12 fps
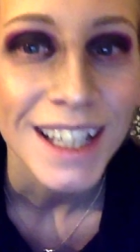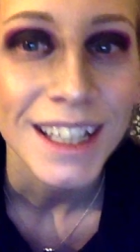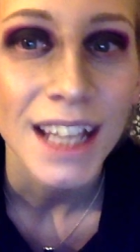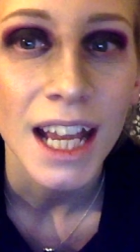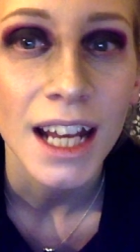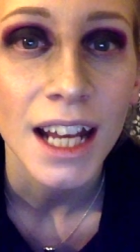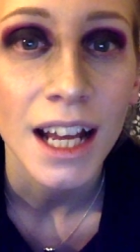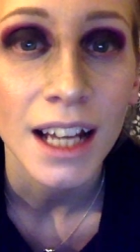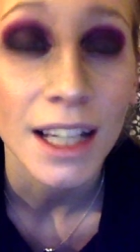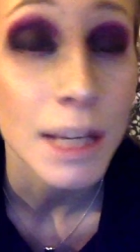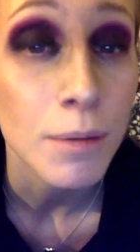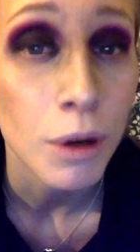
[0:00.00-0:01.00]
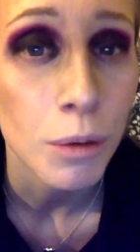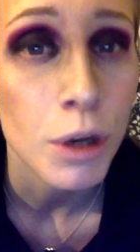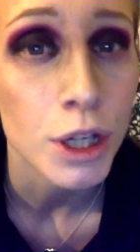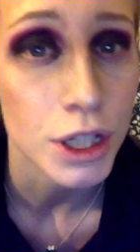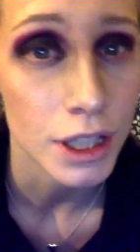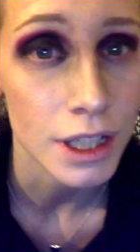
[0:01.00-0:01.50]
then keep on
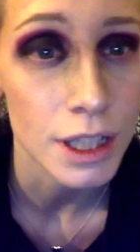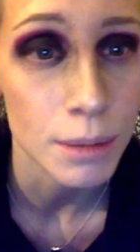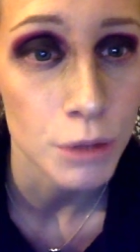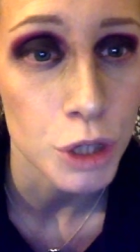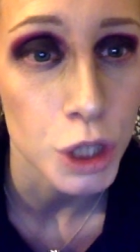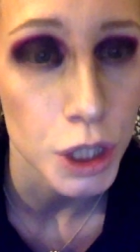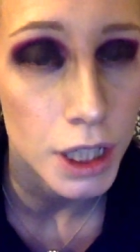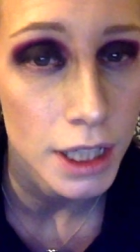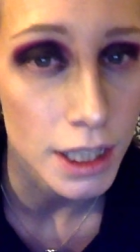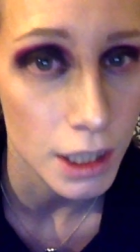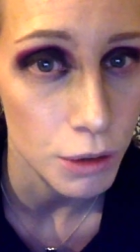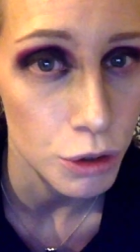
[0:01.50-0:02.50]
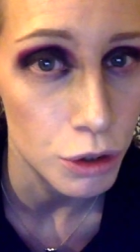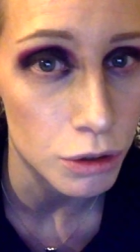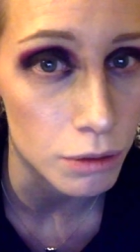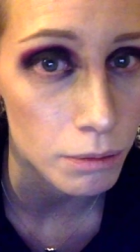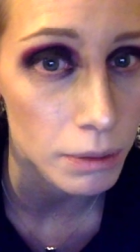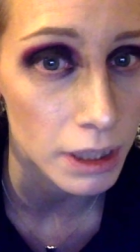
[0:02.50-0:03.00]
watching, because I'm going to show you guys how
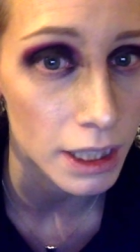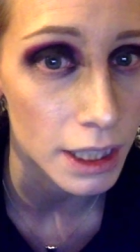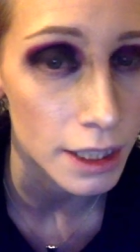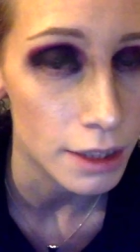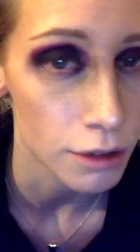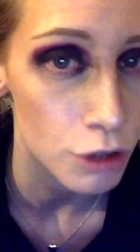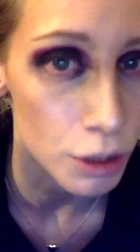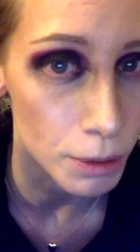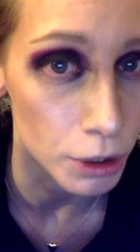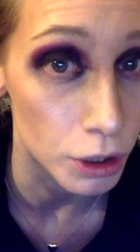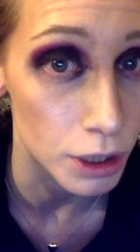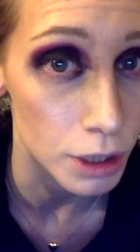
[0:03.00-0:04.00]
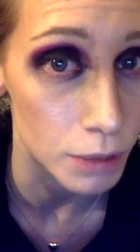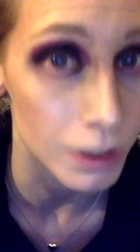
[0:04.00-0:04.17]
to blend shimmery looks as